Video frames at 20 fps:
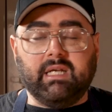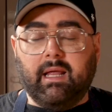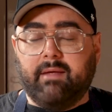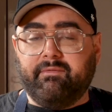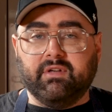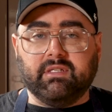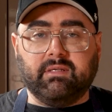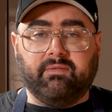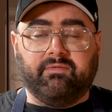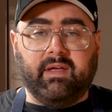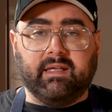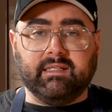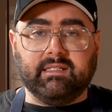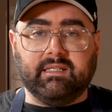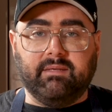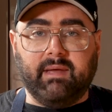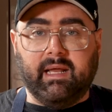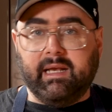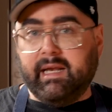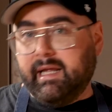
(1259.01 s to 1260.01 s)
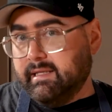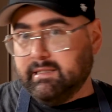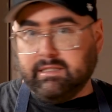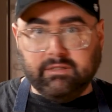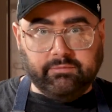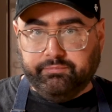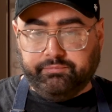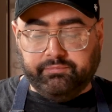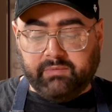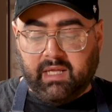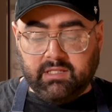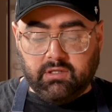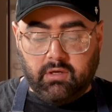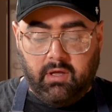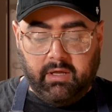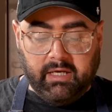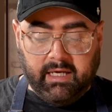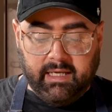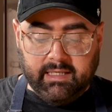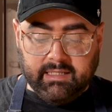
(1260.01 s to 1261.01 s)
name for some fancy mayonnaise. That's
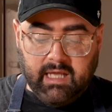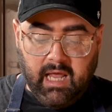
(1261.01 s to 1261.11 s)
all it is.